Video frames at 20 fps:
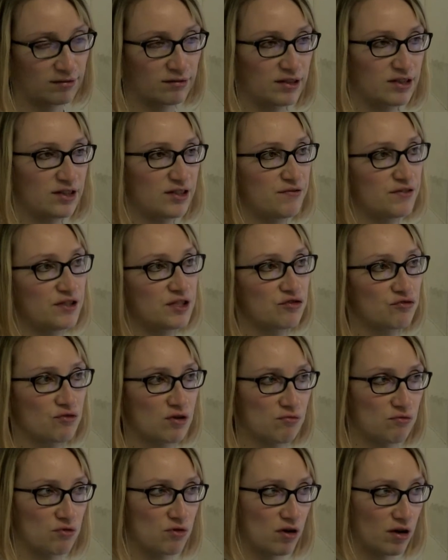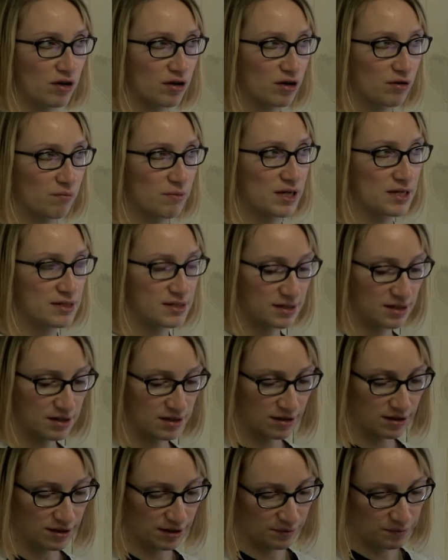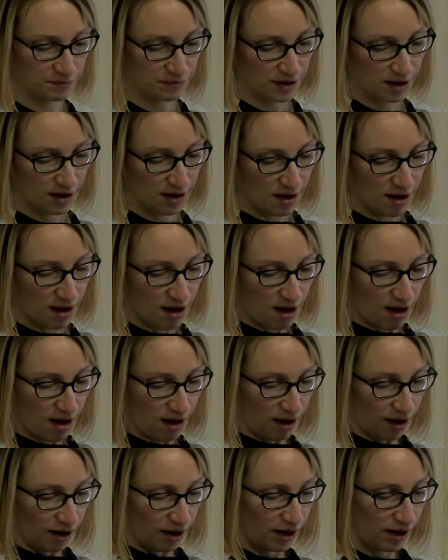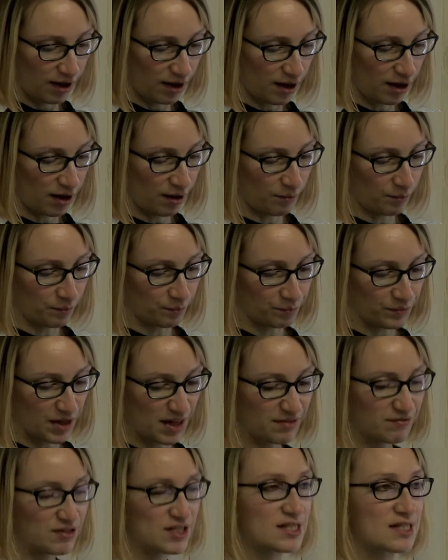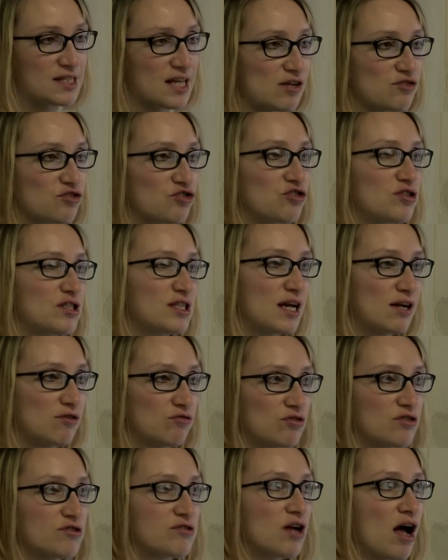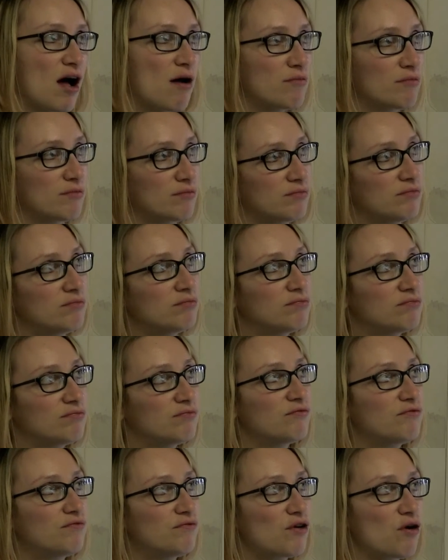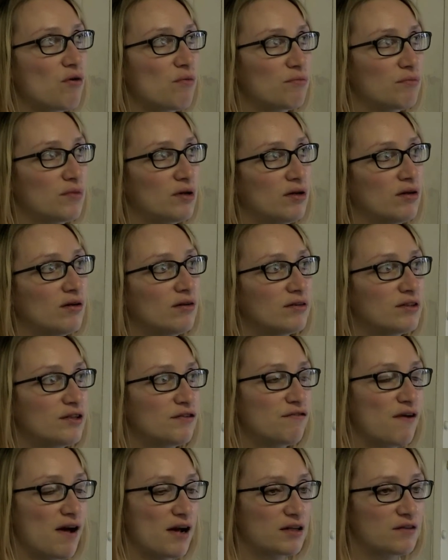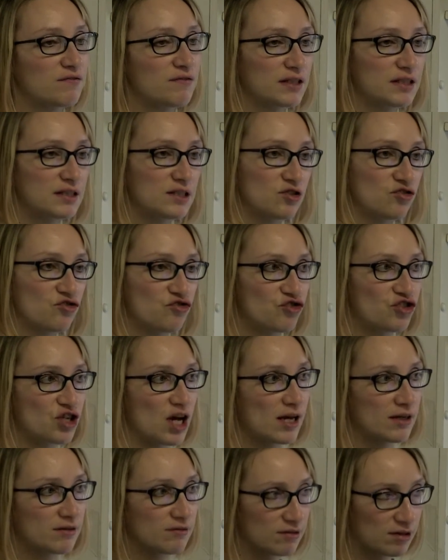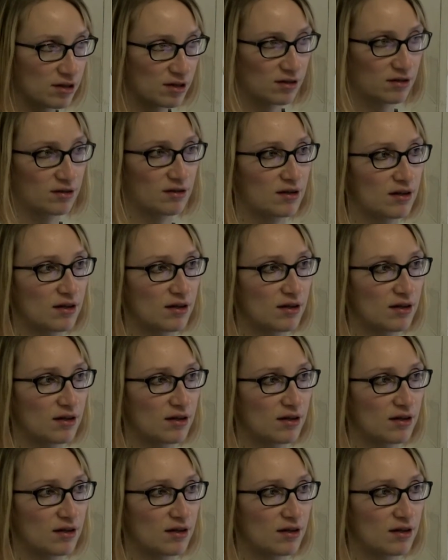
individual work, basically. And these tensions can also come from the fact that in general